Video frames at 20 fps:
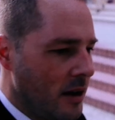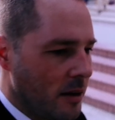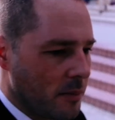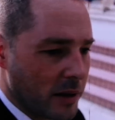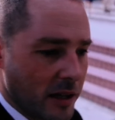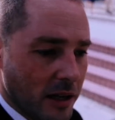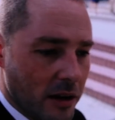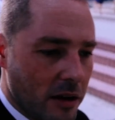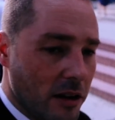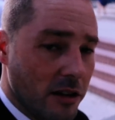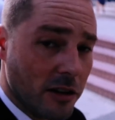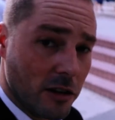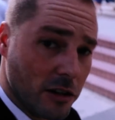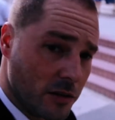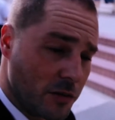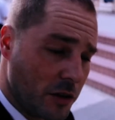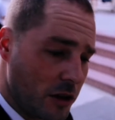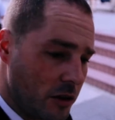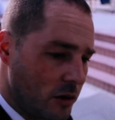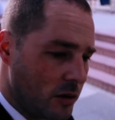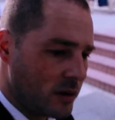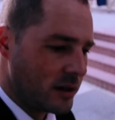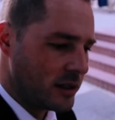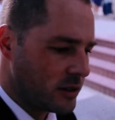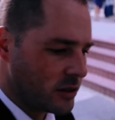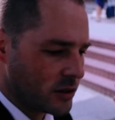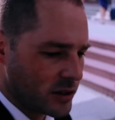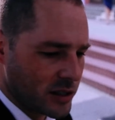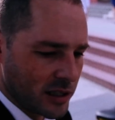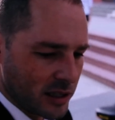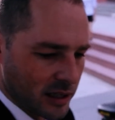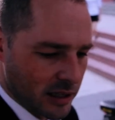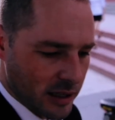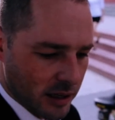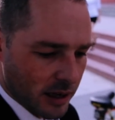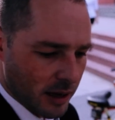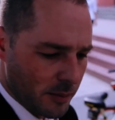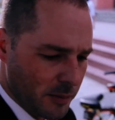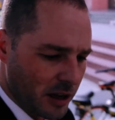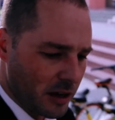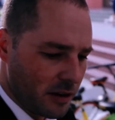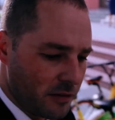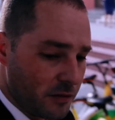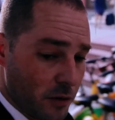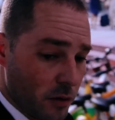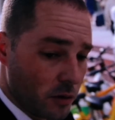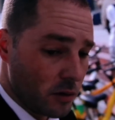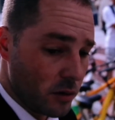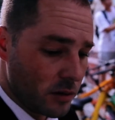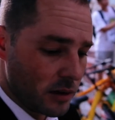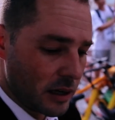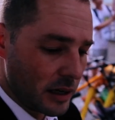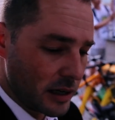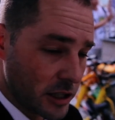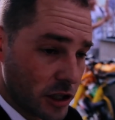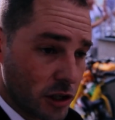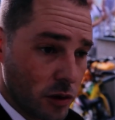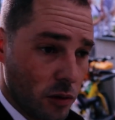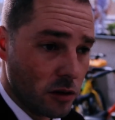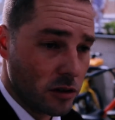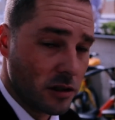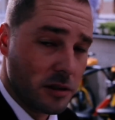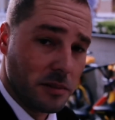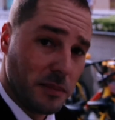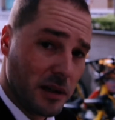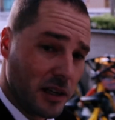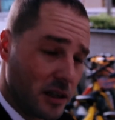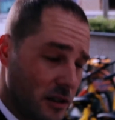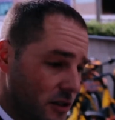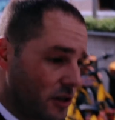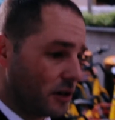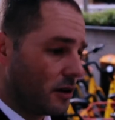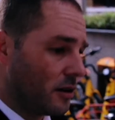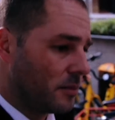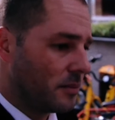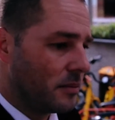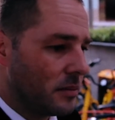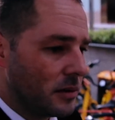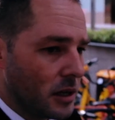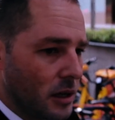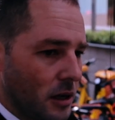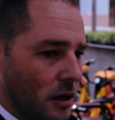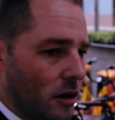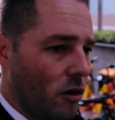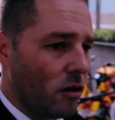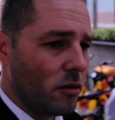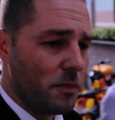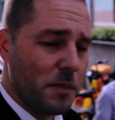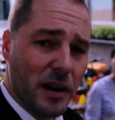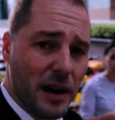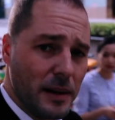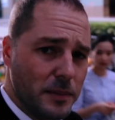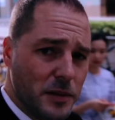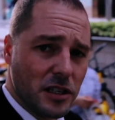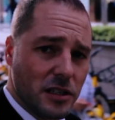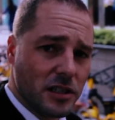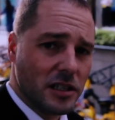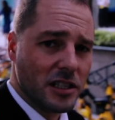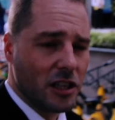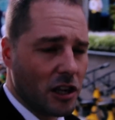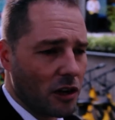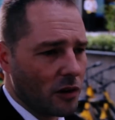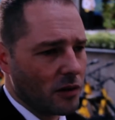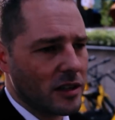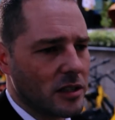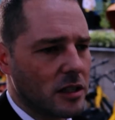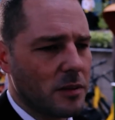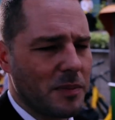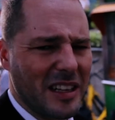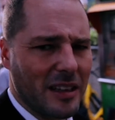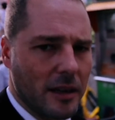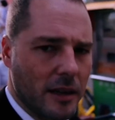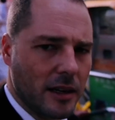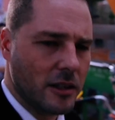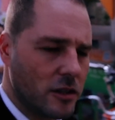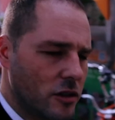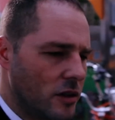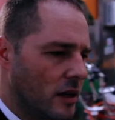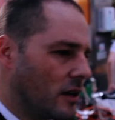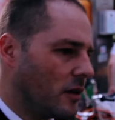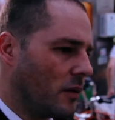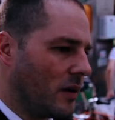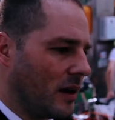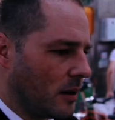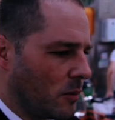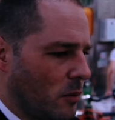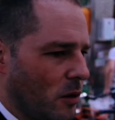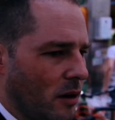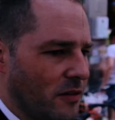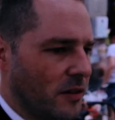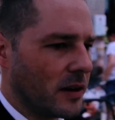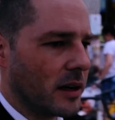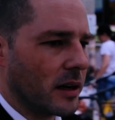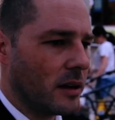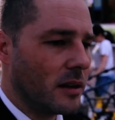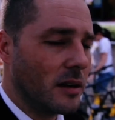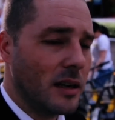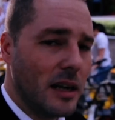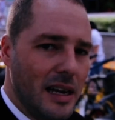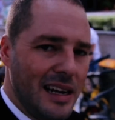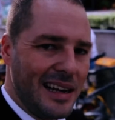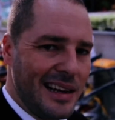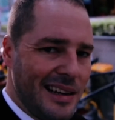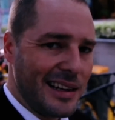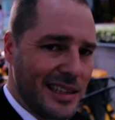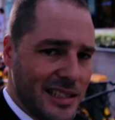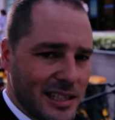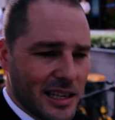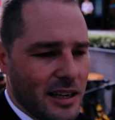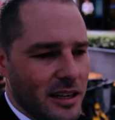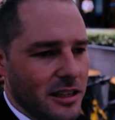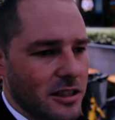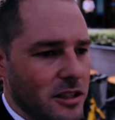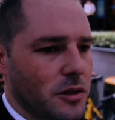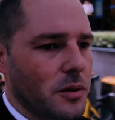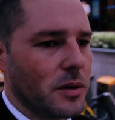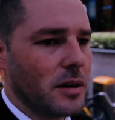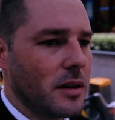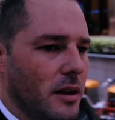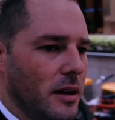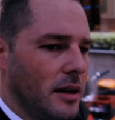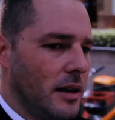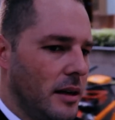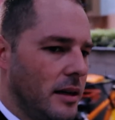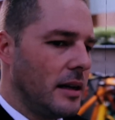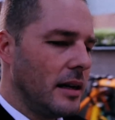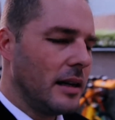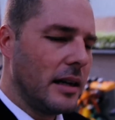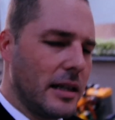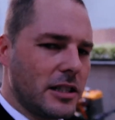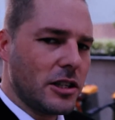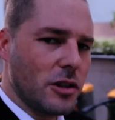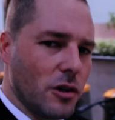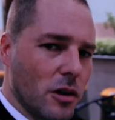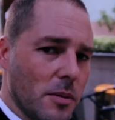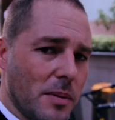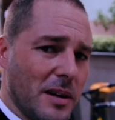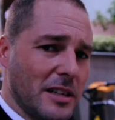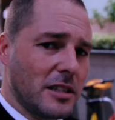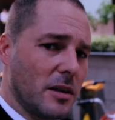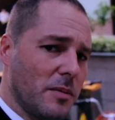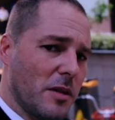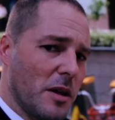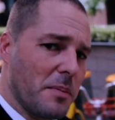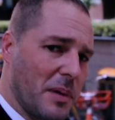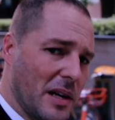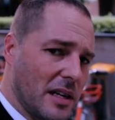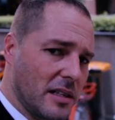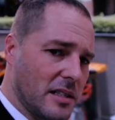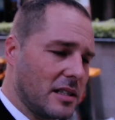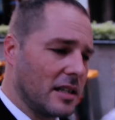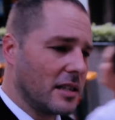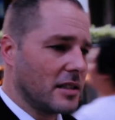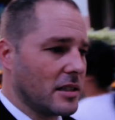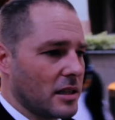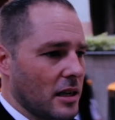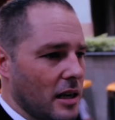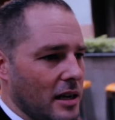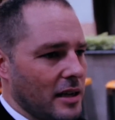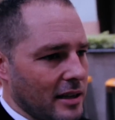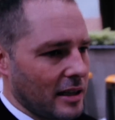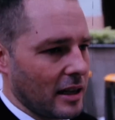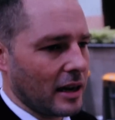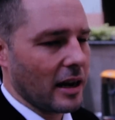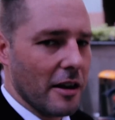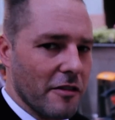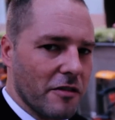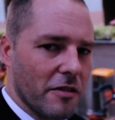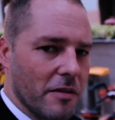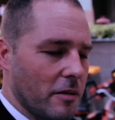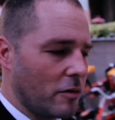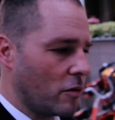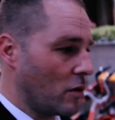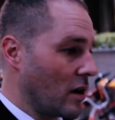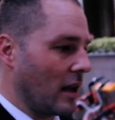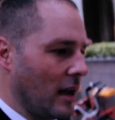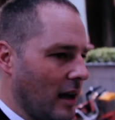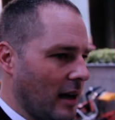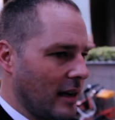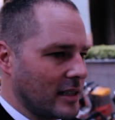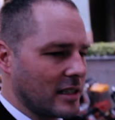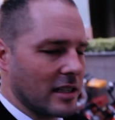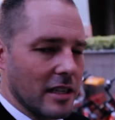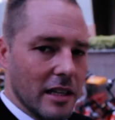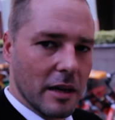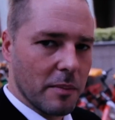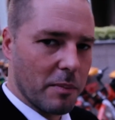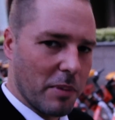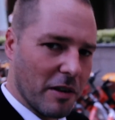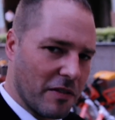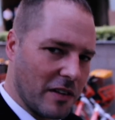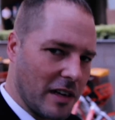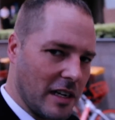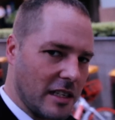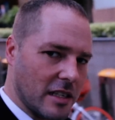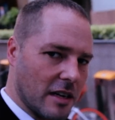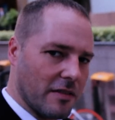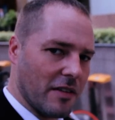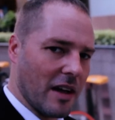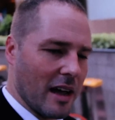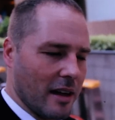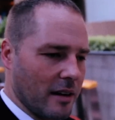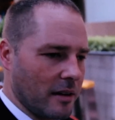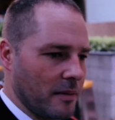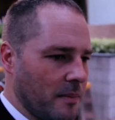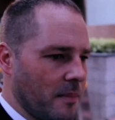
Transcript: But there are those of you who are interested in coming here for a short, middle term, or perhaps you're just curious about the country. Anyway, I'm waffling on. Let's get into it. Let's talk about some of the biggest things that I've realized and the epiphanies I've had.